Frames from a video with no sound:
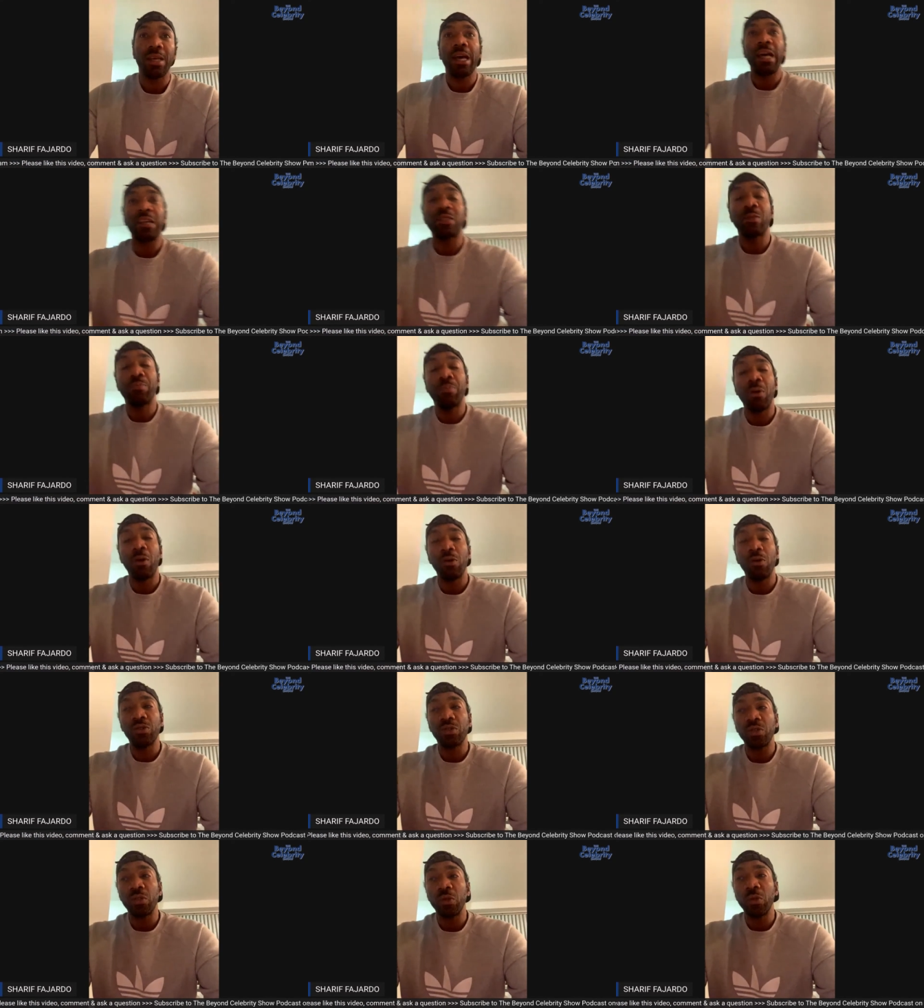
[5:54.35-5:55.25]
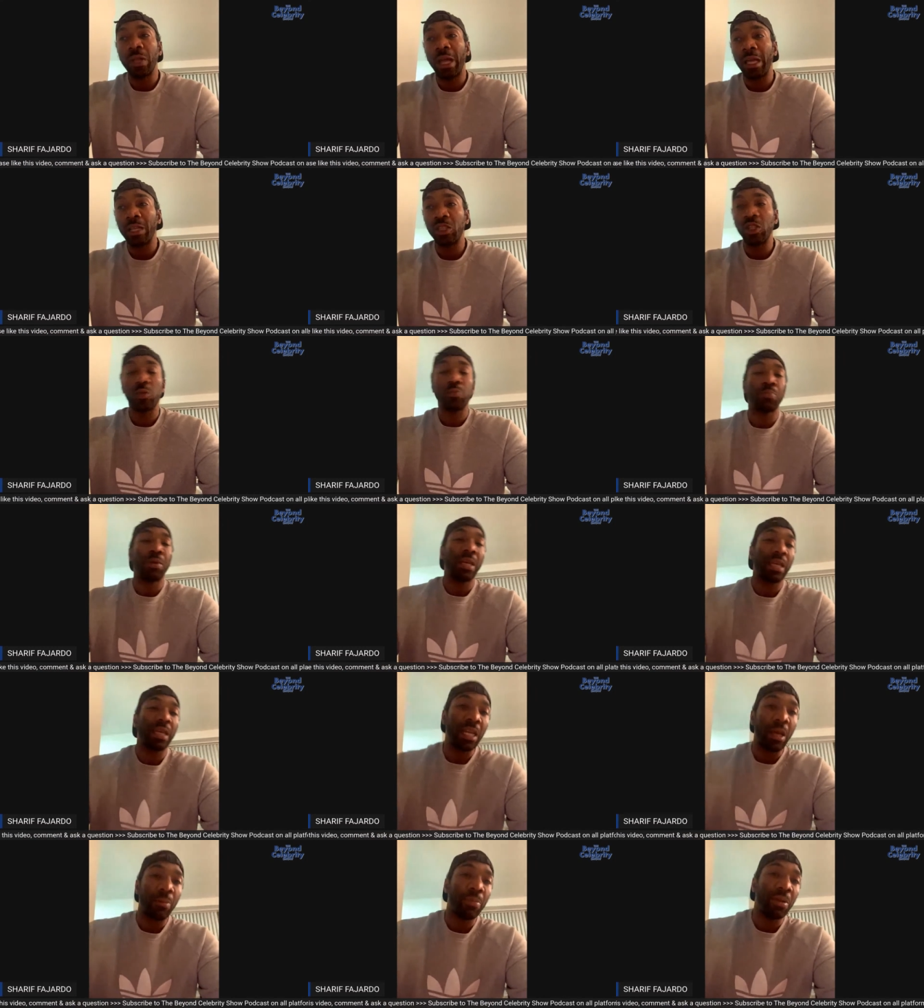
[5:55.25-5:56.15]
as opposed to like just
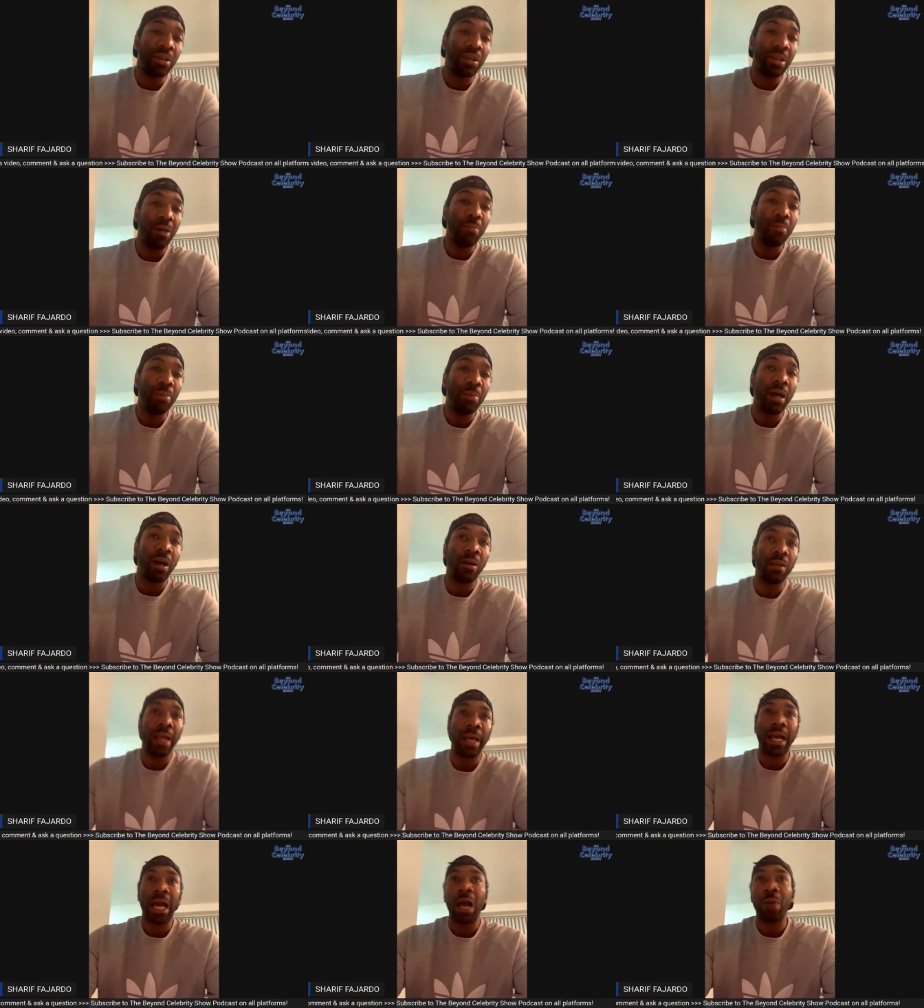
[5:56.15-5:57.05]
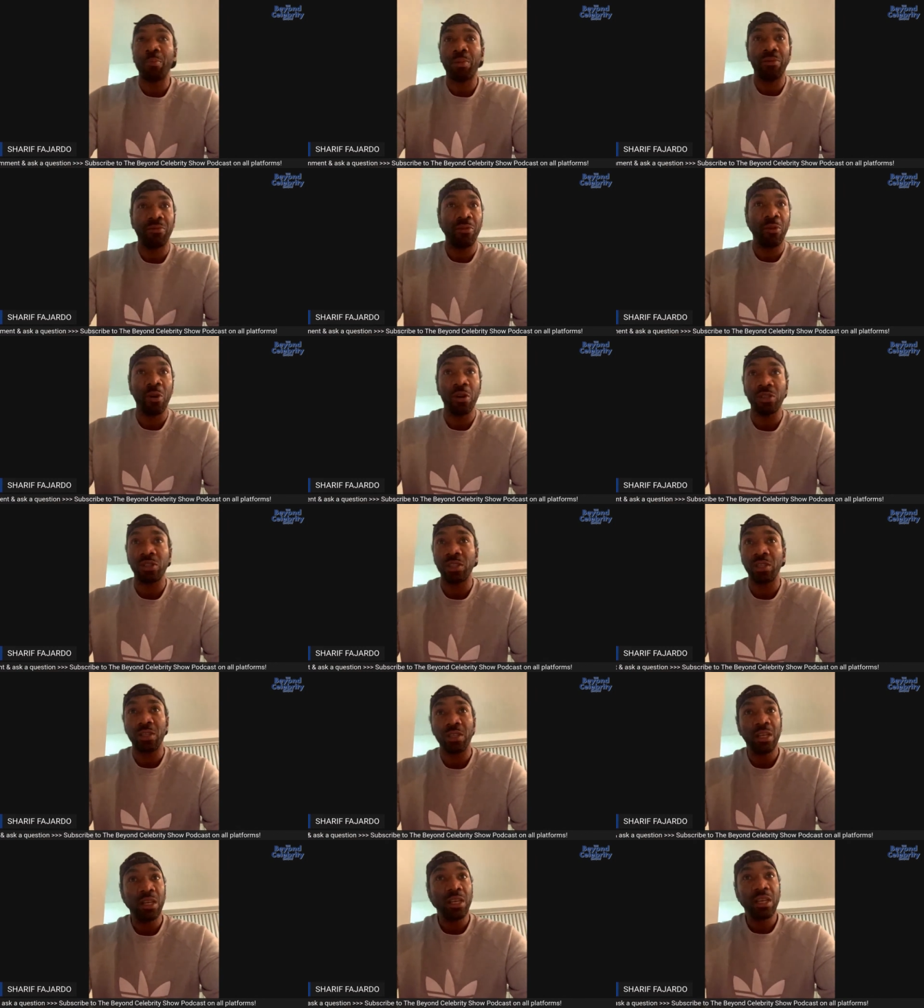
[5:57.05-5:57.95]
picking up a dumbbell. Like I prefer
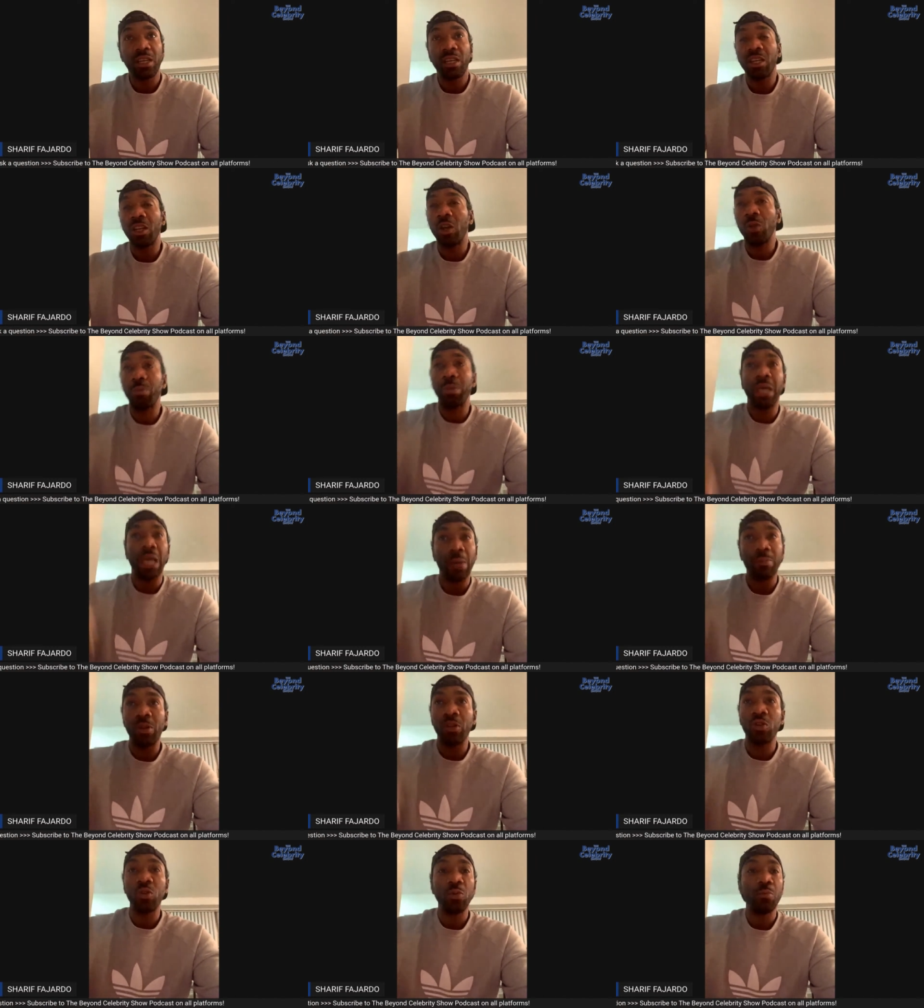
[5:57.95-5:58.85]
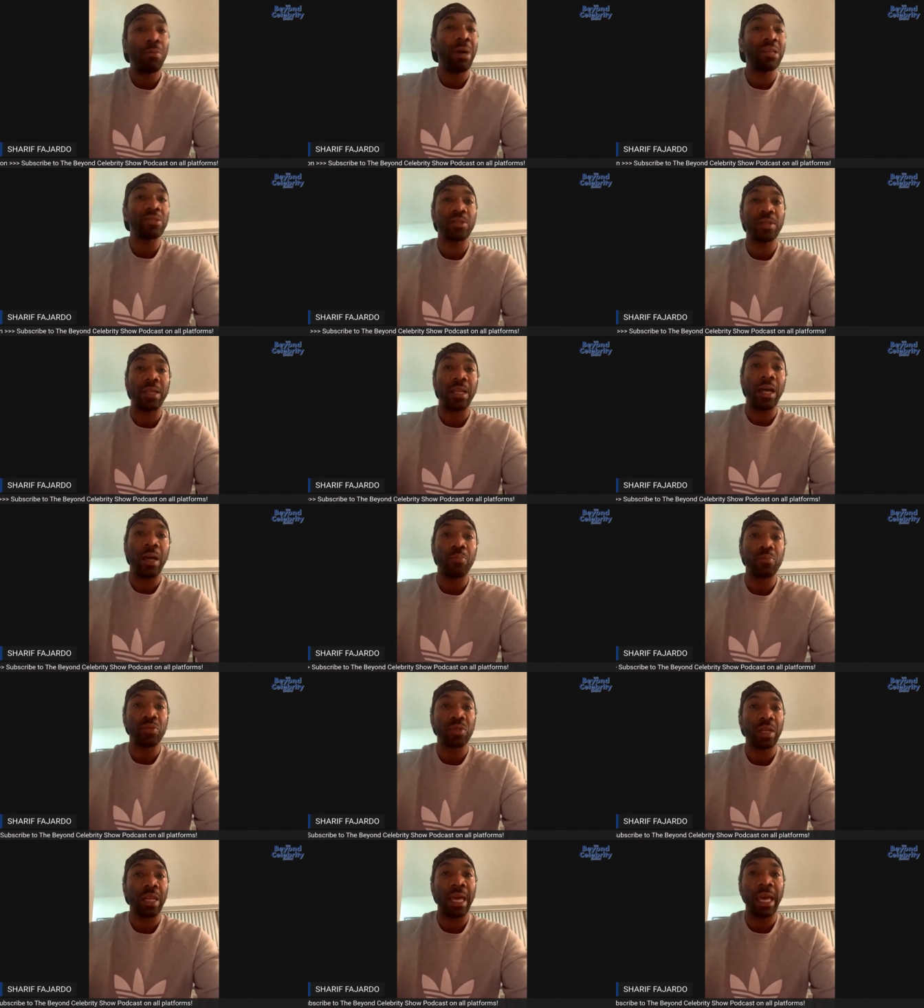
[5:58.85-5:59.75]
to, you know, be able to do muscle ups and